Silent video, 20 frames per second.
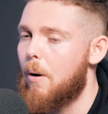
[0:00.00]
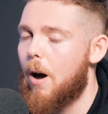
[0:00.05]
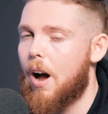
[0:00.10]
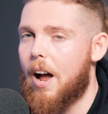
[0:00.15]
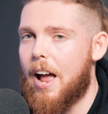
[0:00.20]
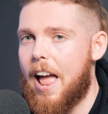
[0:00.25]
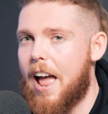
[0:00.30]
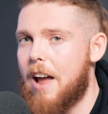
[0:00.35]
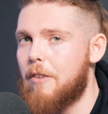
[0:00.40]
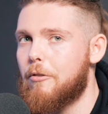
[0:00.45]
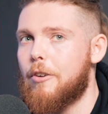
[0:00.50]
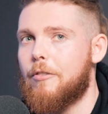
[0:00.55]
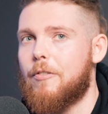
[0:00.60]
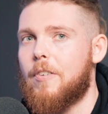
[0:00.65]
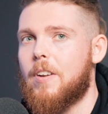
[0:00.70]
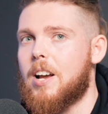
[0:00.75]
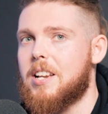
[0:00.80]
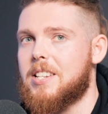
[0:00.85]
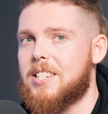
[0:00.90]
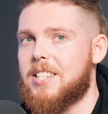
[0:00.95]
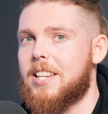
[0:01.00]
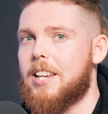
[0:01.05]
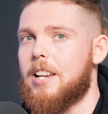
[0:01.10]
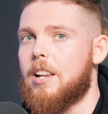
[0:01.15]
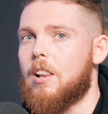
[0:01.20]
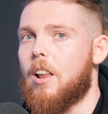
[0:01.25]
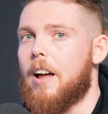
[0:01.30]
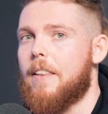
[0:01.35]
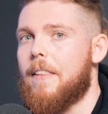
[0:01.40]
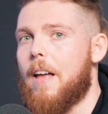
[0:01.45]
But everything I see,
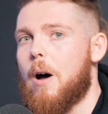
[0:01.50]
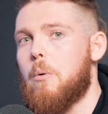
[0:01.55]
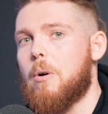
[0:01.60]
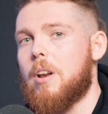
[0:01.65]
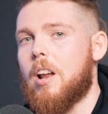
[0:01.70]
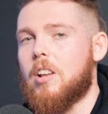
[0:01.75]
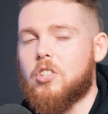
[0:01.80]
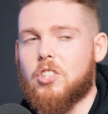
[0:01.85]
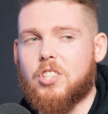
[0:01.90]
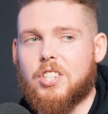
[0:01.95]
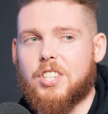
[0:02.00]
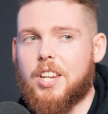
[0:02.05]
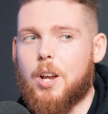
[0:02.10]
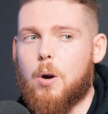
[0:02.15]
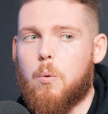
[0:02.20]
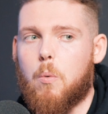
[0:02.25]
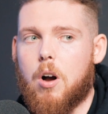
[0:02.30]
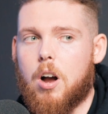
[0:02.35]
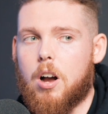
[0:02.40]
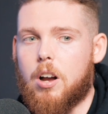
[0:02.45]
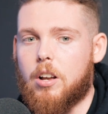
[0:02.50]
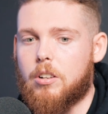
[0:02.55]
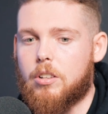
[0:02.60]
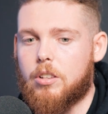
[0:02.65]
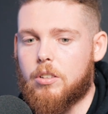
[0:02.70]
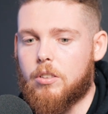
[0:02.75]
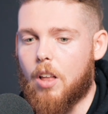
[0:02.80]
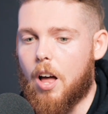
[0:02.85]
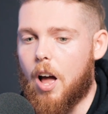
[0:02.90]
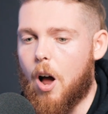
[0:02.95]
like now when I just see a word,
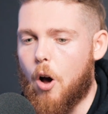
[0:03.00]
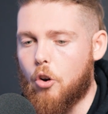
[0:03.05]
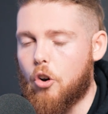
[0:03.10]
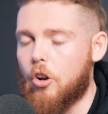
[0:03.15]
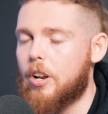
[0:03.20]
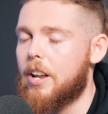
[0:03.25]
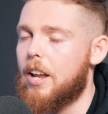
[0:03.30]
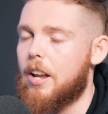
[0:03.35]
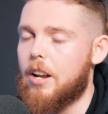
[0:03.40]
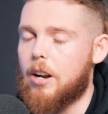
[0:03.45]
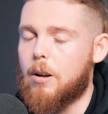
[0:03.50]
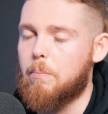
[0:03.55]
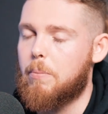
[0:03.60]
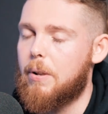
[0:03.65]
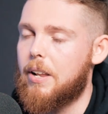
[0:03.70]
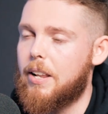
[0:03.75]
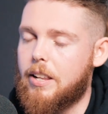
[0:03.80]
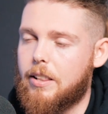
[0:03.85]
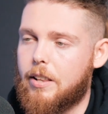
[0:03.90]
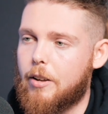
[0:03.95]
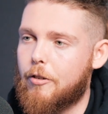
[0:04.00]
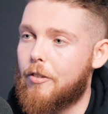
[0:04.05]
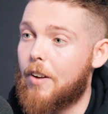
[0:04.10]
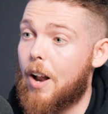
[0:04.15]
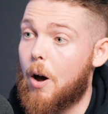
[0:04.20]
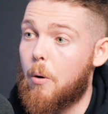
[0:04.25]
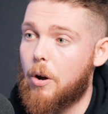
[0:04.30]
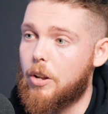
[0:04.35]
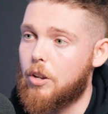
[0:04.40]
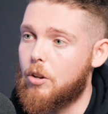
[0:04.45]
like I'll look at it completely different
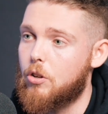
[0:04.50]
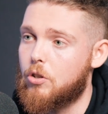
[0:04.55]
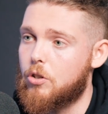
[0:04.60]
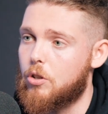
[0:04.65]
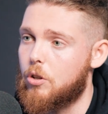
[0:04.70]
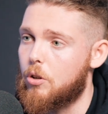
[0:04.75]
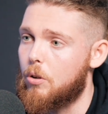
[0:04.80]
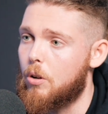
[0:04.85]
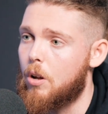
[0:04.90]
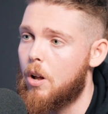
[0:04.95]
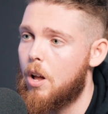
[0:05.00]
how I used to.